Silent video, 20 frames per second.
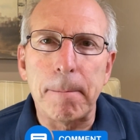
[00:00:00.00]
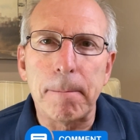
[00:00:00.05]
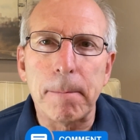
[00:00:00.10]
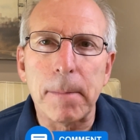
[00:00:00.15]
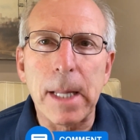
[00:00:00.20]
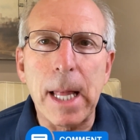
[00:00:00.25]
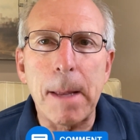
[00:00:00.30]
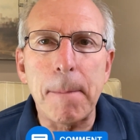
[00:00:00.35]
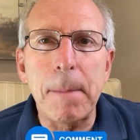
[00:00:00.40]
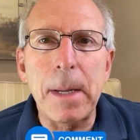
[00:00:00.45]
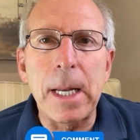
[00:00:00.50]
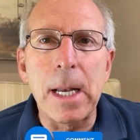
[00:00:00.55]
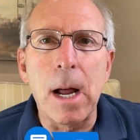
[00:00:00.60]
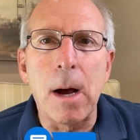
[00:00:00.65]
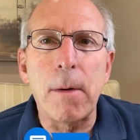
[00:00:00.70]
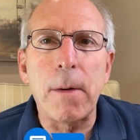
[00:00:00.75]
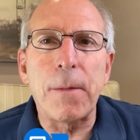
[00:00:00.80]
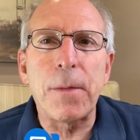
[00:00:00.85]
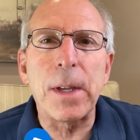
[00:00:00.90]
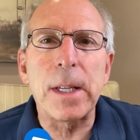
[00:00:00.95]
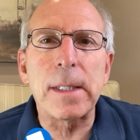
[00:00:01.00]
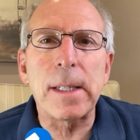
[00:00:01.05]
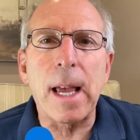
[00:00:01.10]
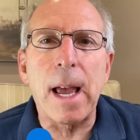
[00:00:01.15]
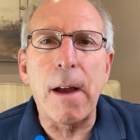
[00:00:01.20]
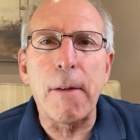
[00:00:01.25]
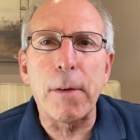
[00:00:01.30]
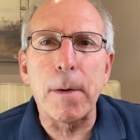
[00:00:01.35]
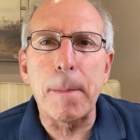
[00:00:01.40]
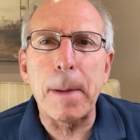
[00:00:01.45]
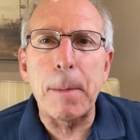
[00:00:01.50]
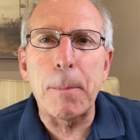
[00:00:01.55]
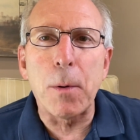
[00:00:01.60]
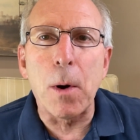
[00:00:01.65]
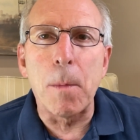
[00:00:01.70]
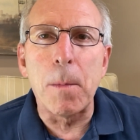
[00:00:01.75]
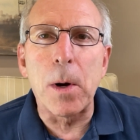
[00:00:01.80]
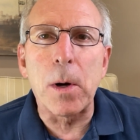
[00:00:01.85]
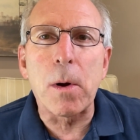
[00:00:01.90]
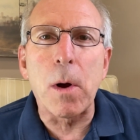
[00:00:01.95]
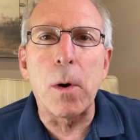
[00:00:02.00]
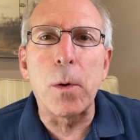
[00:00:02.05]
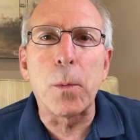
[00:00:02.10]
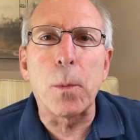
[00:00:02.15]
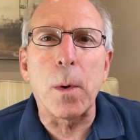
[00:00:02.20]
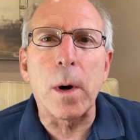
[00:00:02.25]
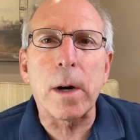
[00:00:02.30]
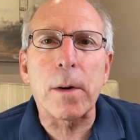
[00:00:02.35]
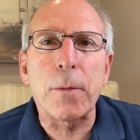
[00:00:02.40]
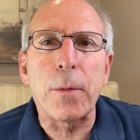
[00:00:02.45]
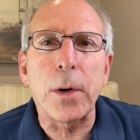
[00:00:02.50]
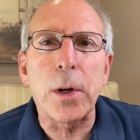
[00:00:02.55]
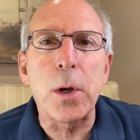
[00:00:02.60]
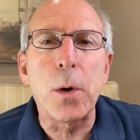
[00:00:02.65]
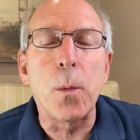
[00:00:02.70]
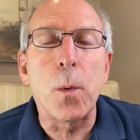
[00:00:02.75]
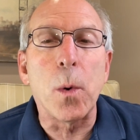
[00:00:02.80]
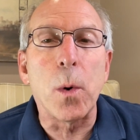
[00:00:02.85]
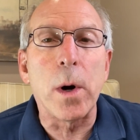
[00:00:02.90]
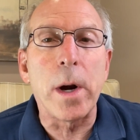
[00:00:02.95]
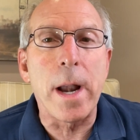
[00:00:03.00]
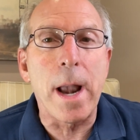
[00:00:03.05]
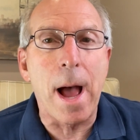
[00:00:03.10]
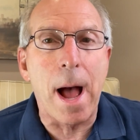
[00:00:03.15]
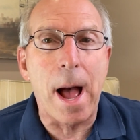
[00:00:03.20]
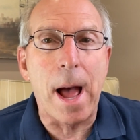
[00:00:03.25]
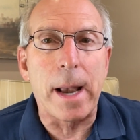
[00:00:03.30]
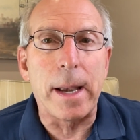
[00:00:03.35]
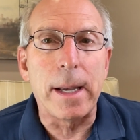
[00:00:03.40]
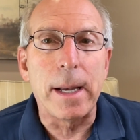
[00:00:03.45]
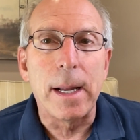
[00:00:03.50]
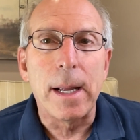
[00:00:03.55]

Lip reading: Let me know if this EverBee promo code worked for you or not.